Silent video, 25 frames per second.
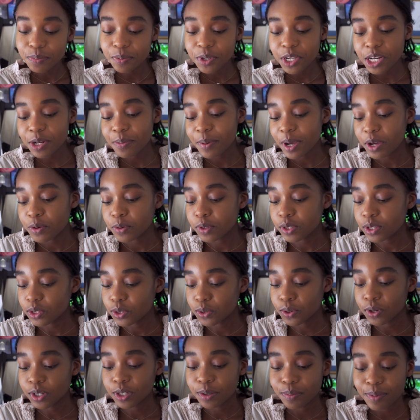PewDiePie also
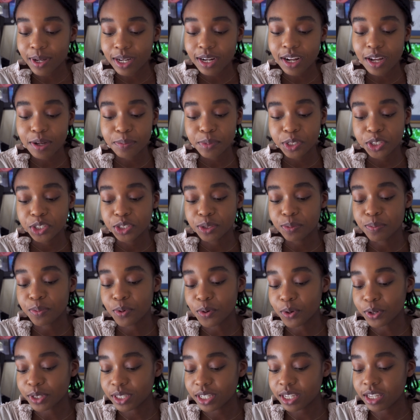talked about how much
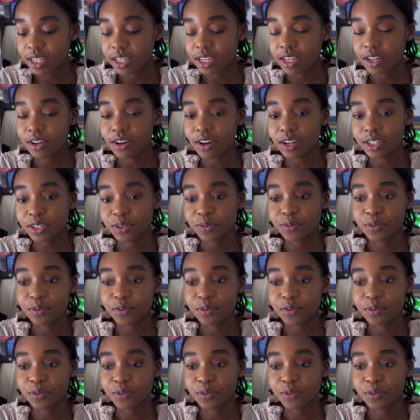support he got